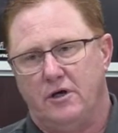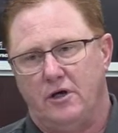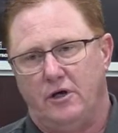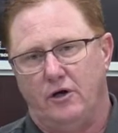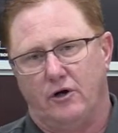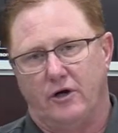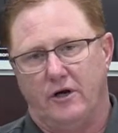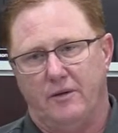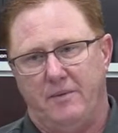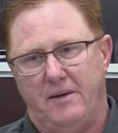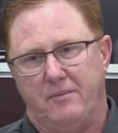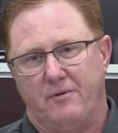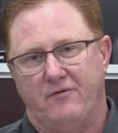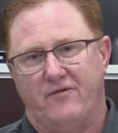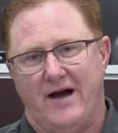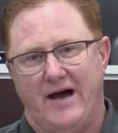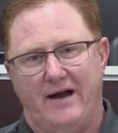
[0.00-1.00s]
you're going to be
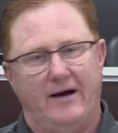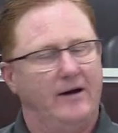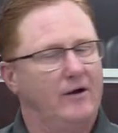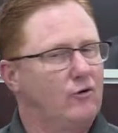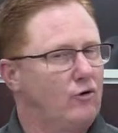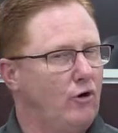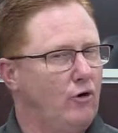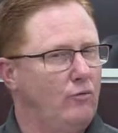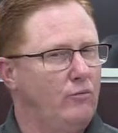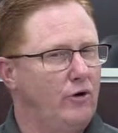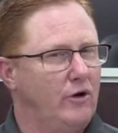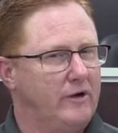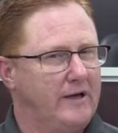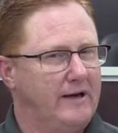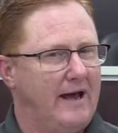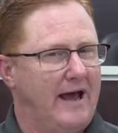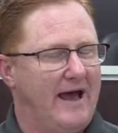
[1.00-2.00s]
provided a
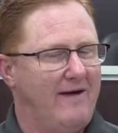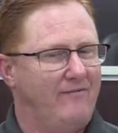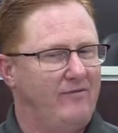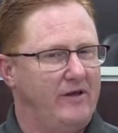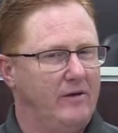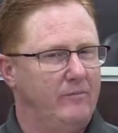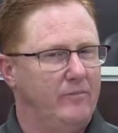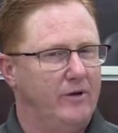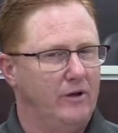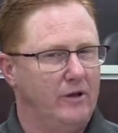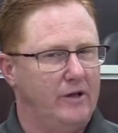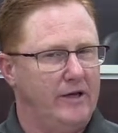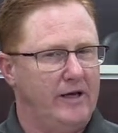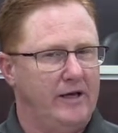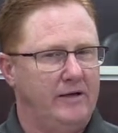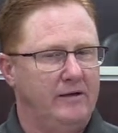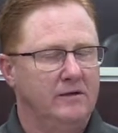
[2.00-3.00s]
Chromebook and have the
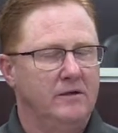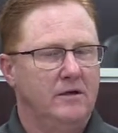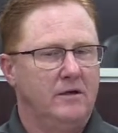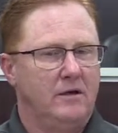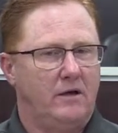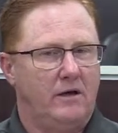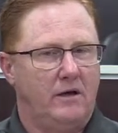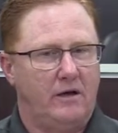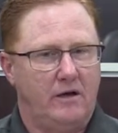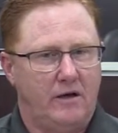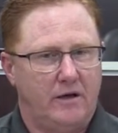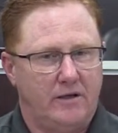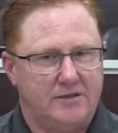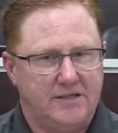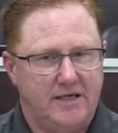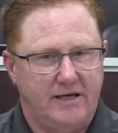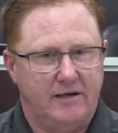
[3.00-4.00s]
ability
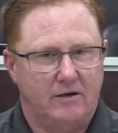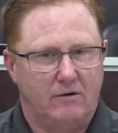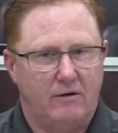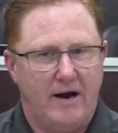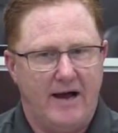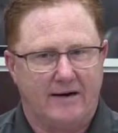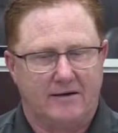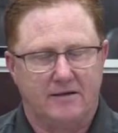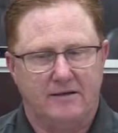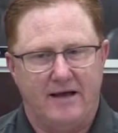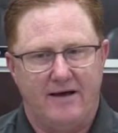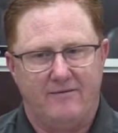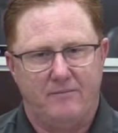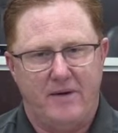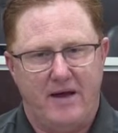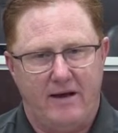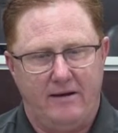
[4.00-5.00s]
to interact in
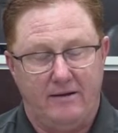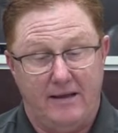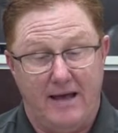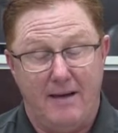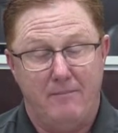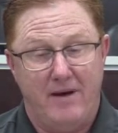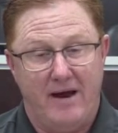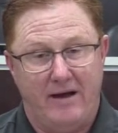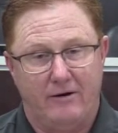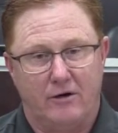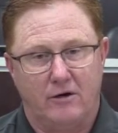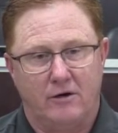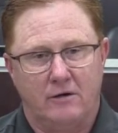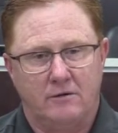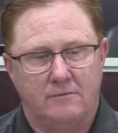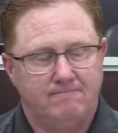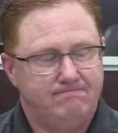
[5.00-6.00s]
that manner.